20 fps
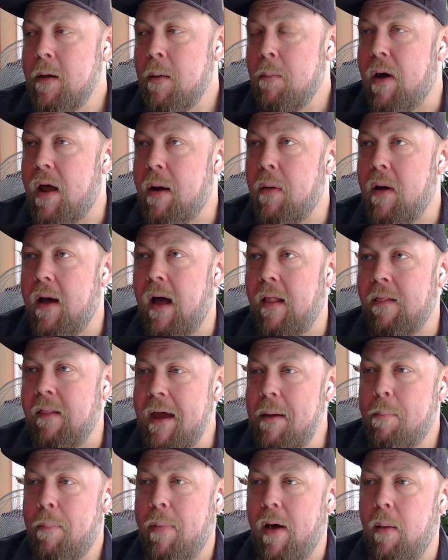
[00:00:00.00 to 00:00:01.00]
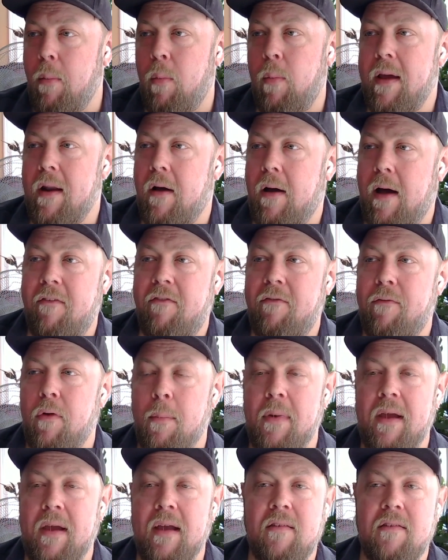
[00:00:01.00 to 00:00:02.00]
But a light bulb went off
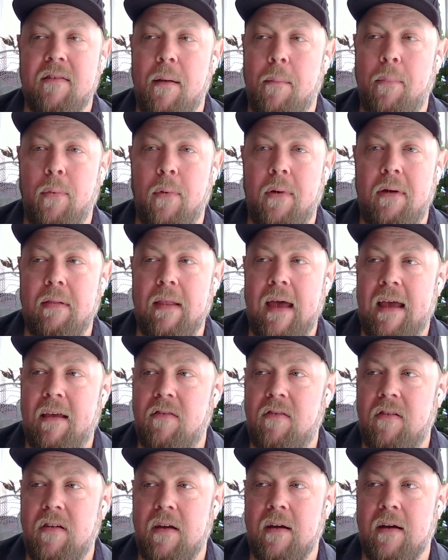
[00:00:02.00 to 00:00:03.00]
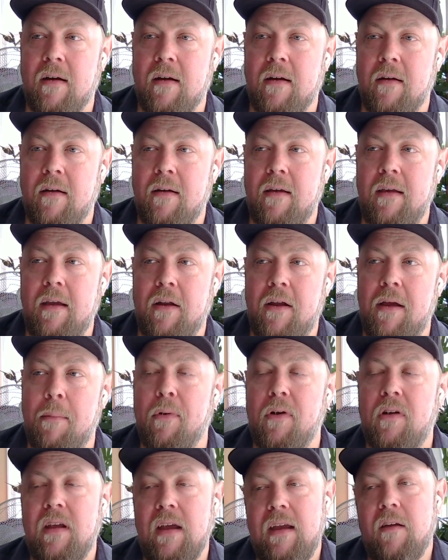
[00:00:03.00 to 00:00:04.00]
for me at some point last year, in
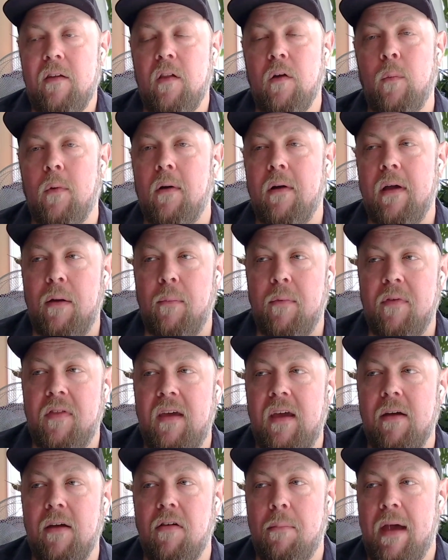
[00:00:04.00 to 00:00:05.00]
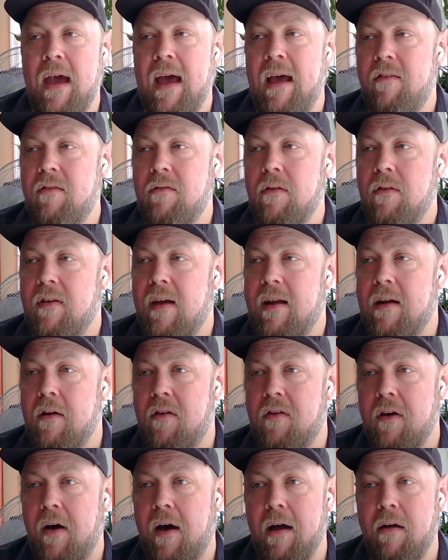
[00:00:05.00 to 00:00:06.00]
particular working with Kiri Masters on
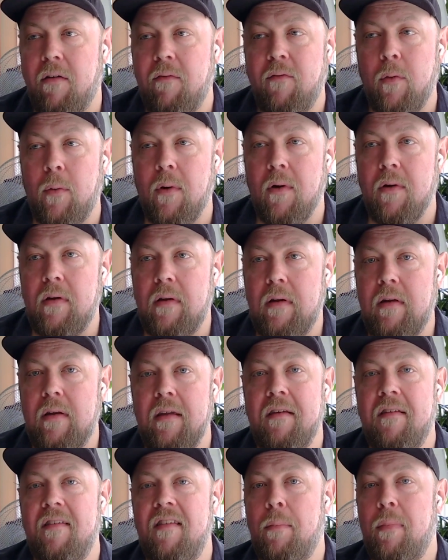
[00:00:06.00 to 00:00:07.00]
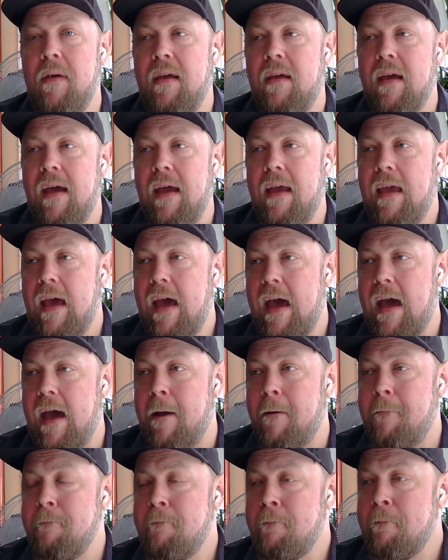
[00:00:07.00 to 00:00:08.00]
her talk for
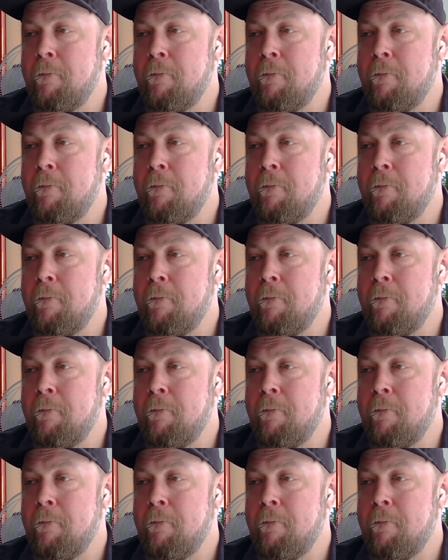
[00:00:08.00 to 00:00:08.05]
DCBKK.